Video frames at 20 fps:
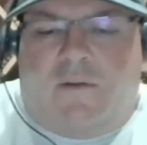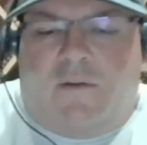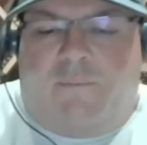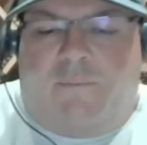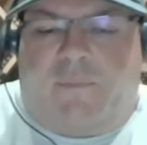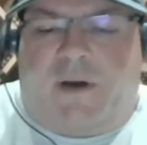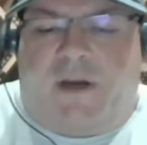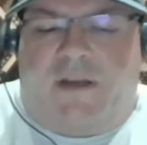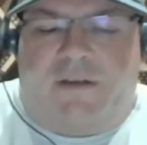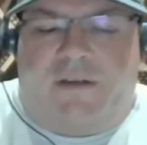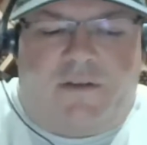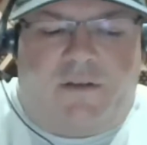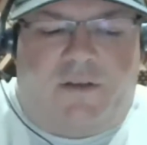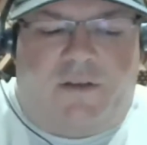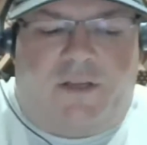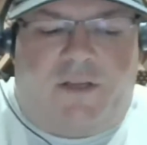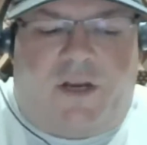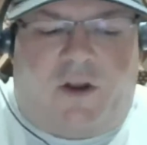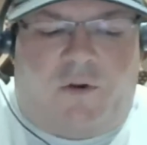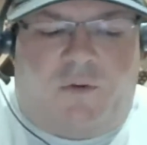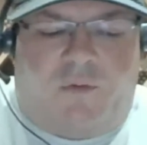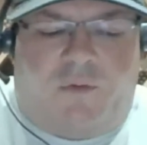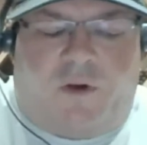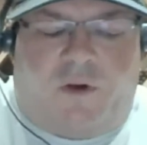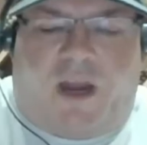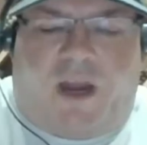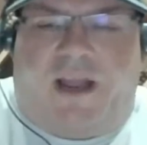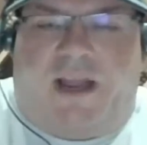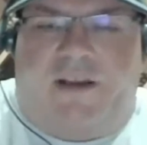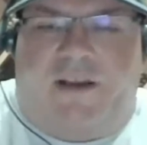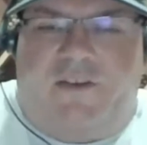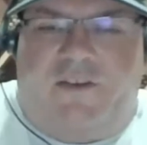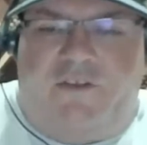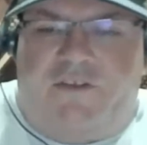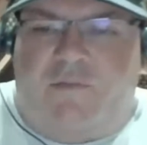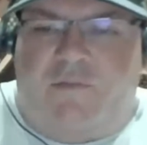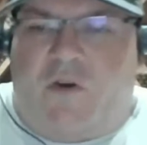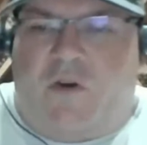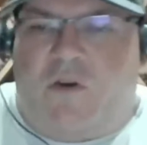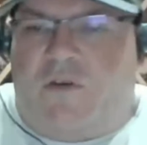but you know, I, I, do
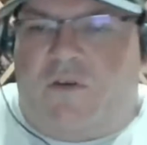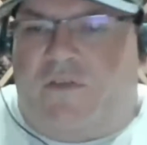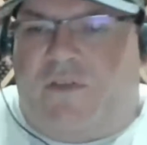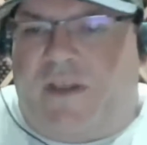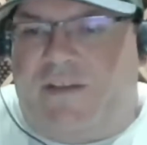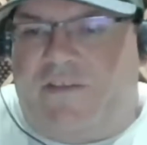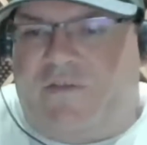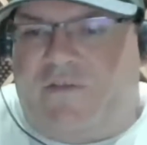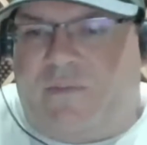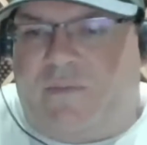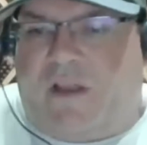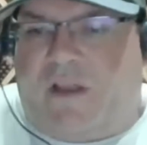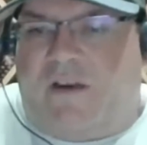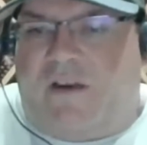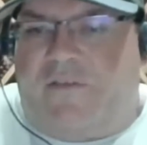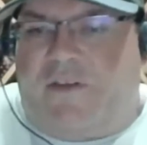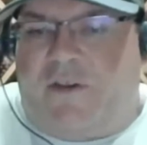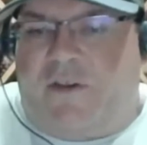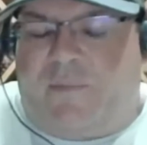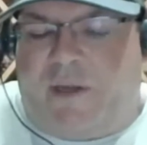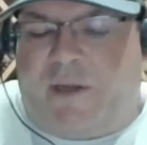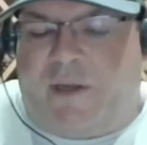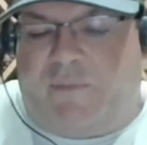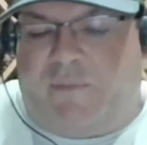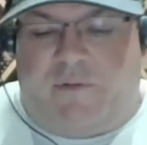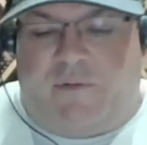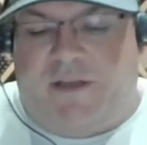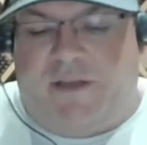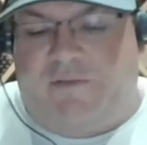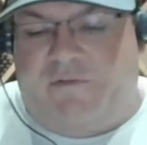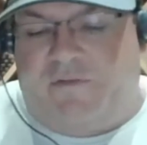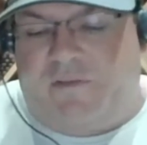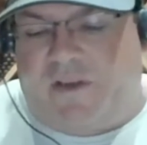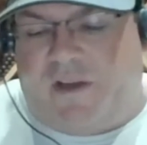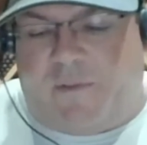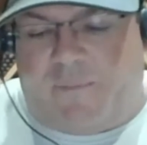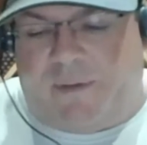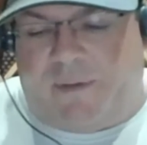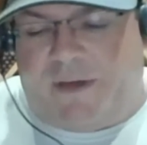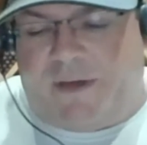smoke things from a lot of other people. I mean,
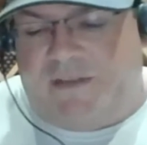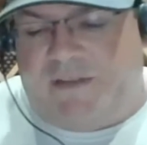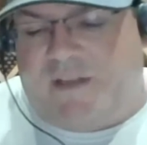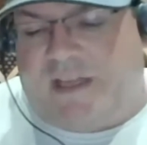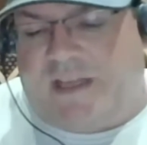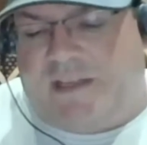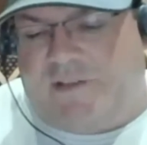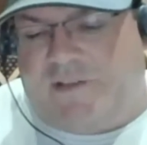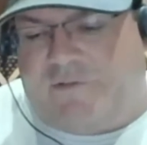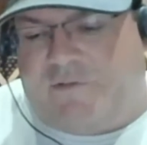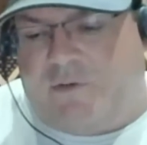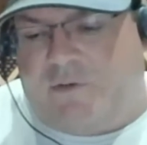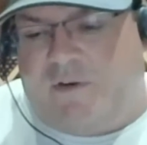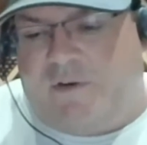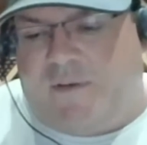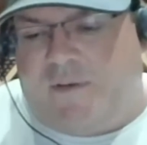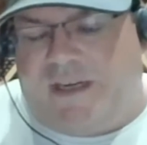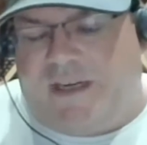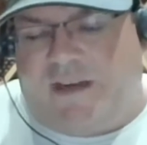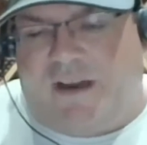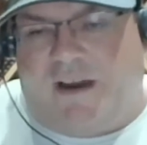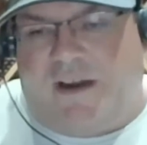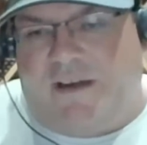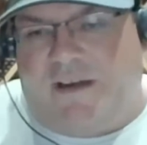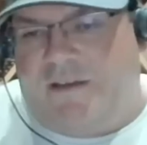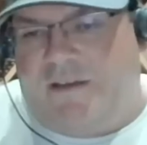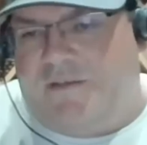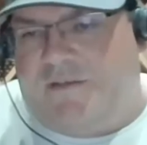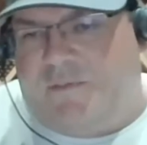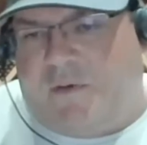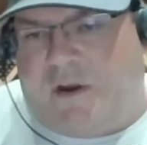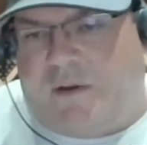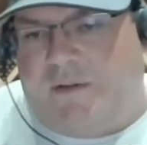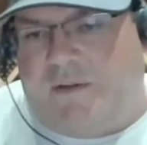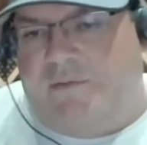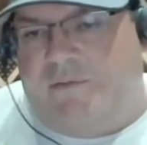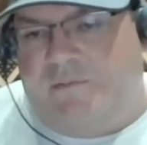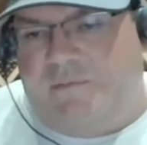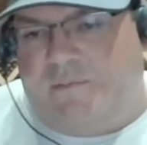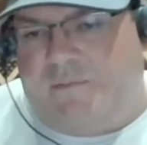companies like the La Flor Dominicana is
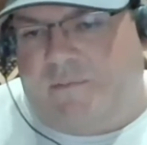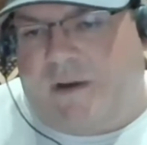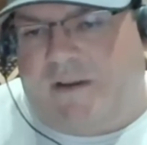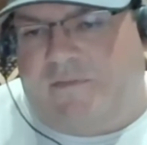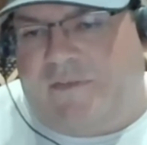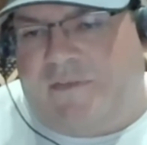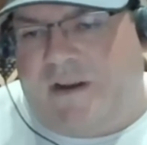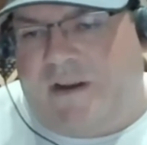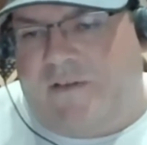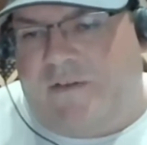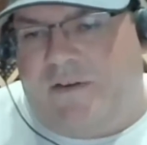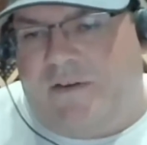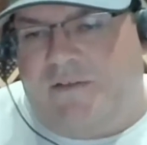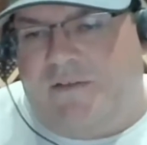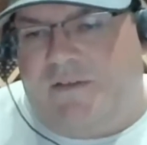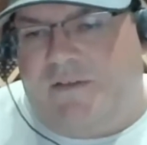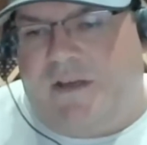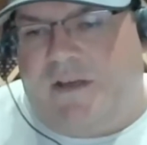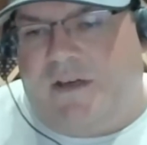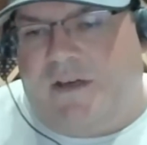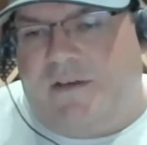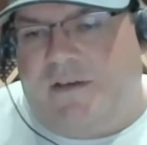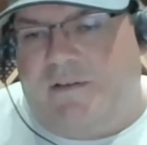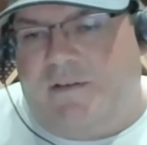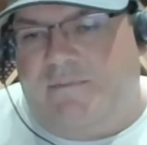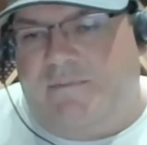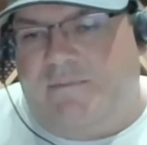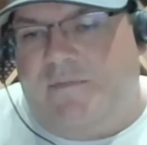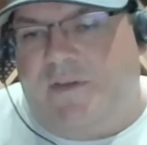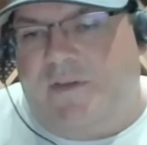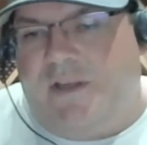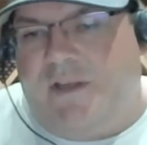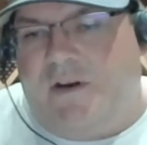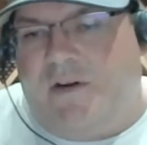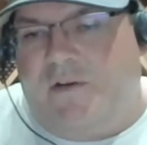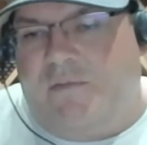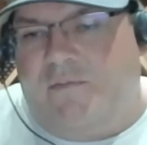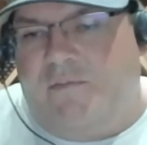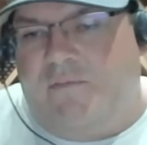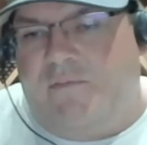probably my favorite, uh, you
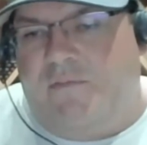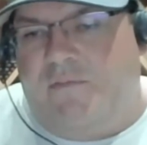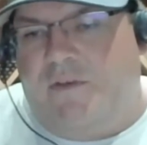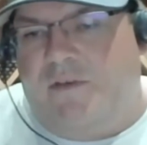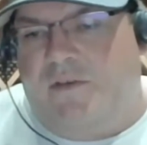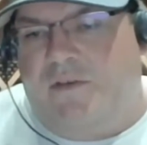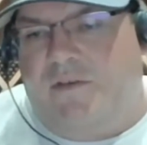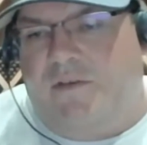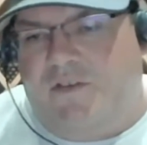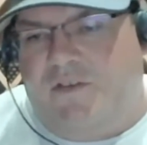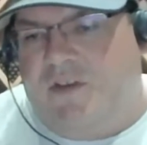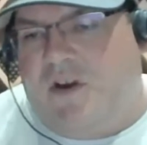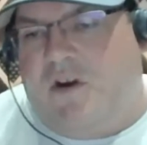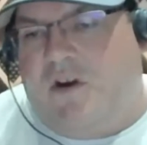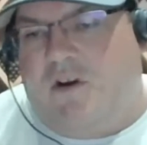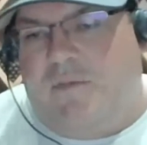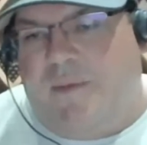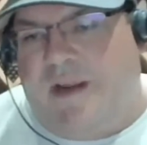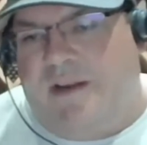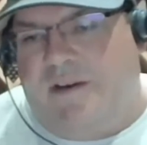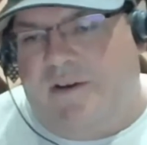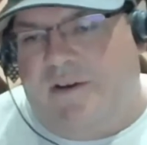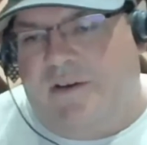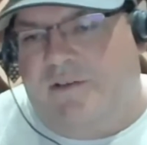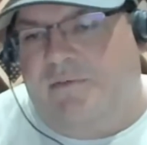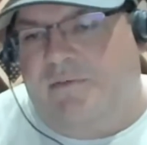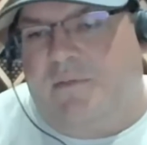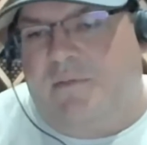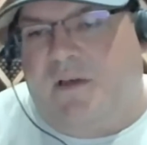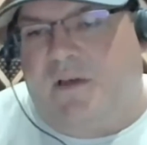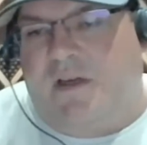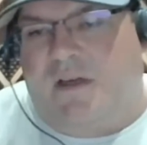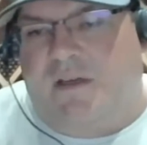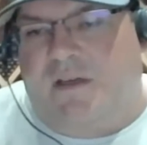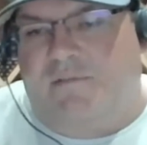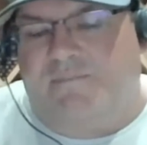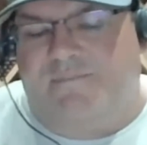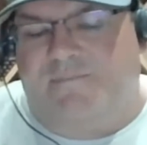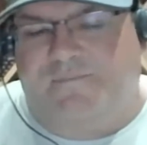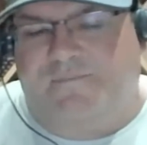know, cigar maker.
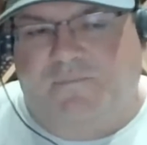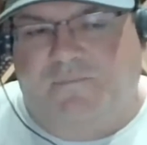Um,